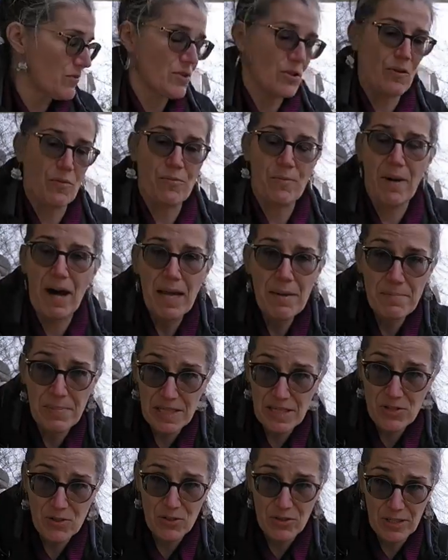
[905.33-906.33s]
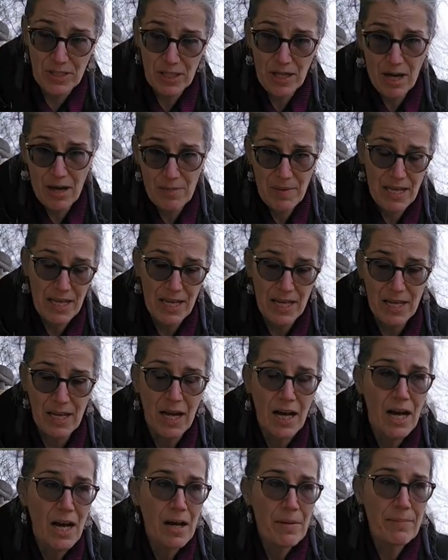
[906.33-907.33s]
So my bees are going to come in
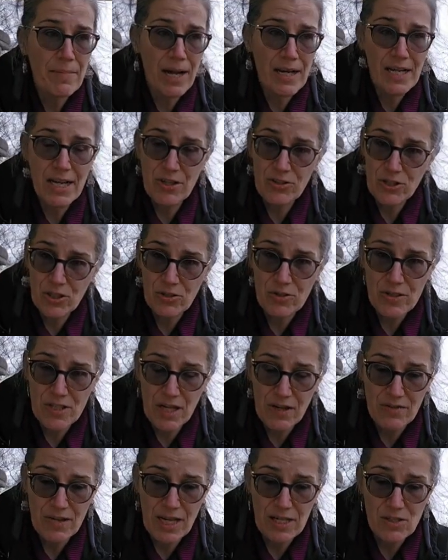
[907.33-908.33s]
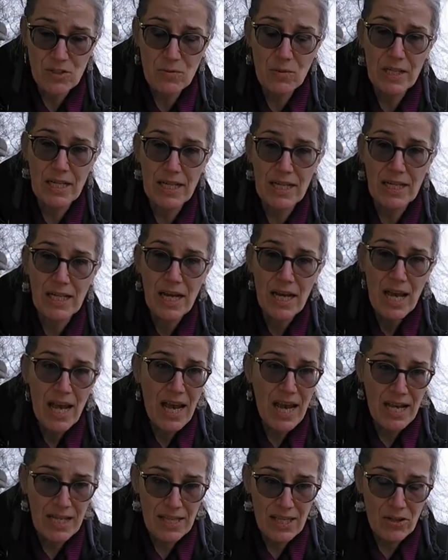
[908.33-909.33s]
Monday or Tuesday of next week,
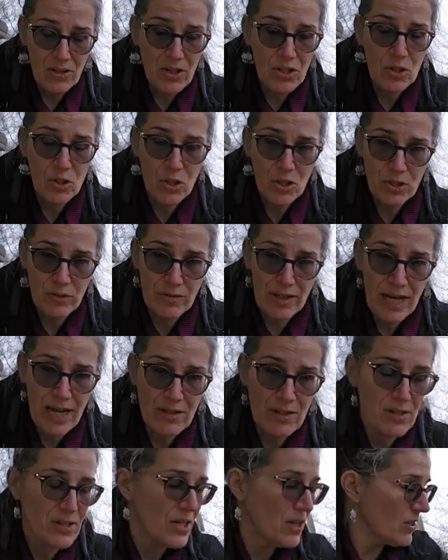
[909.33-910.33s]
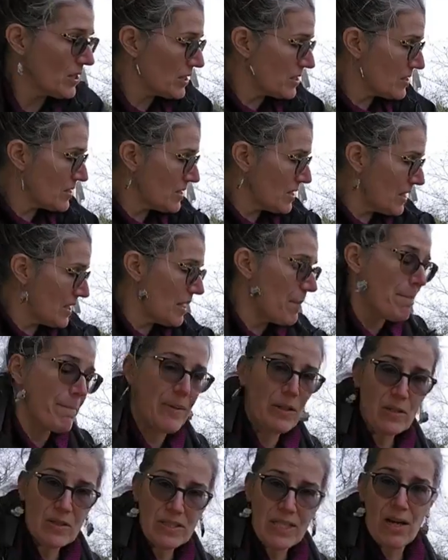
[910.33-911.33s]
and they're going to look around and they're going to see
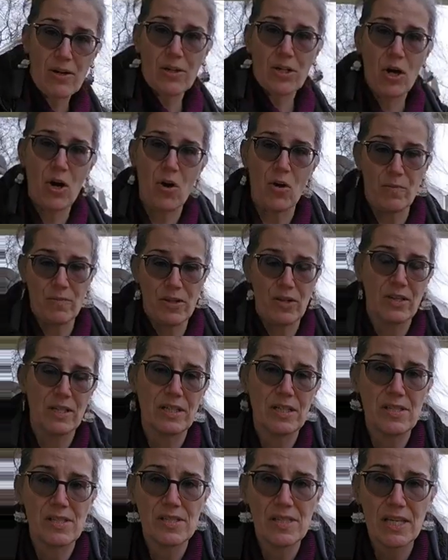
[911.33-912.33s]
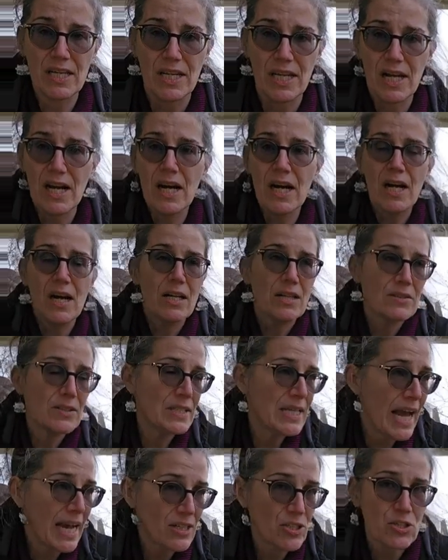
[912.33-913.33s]
built out comb, they're going to see
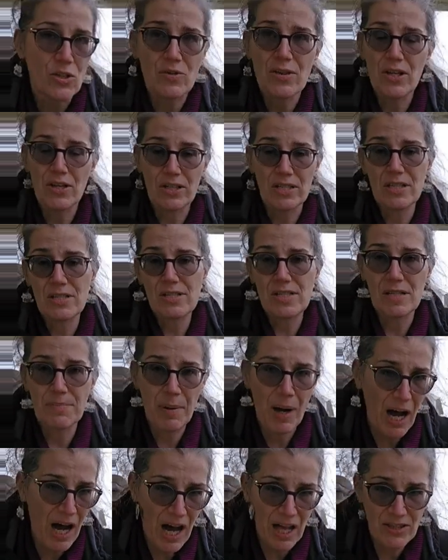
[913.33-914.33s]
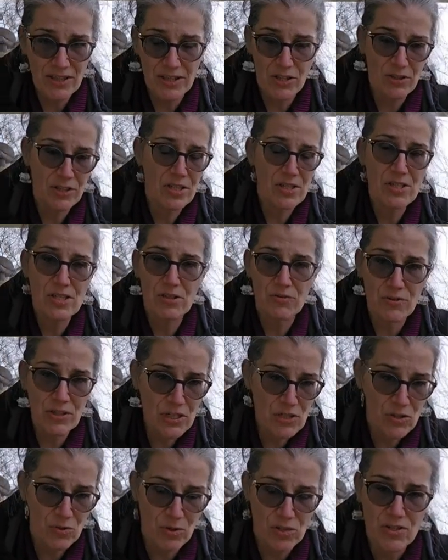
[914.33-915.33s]
nectar, they're going to see pollen, they're going to see
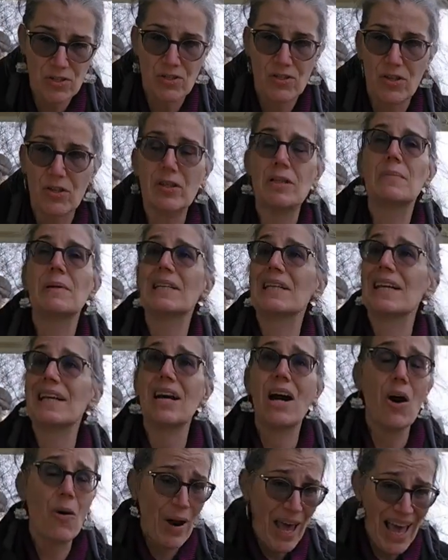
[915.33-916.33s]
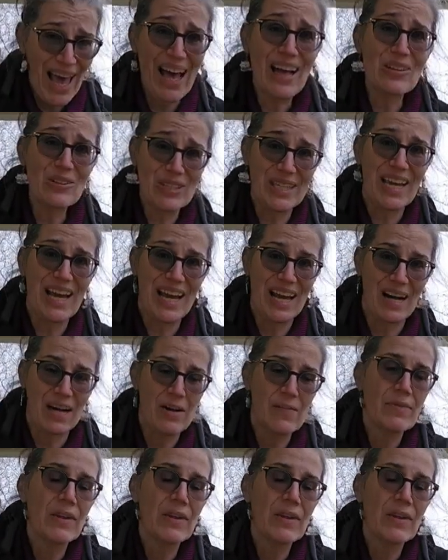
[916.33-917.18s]
resources. They're going to be like, oh hell yeah.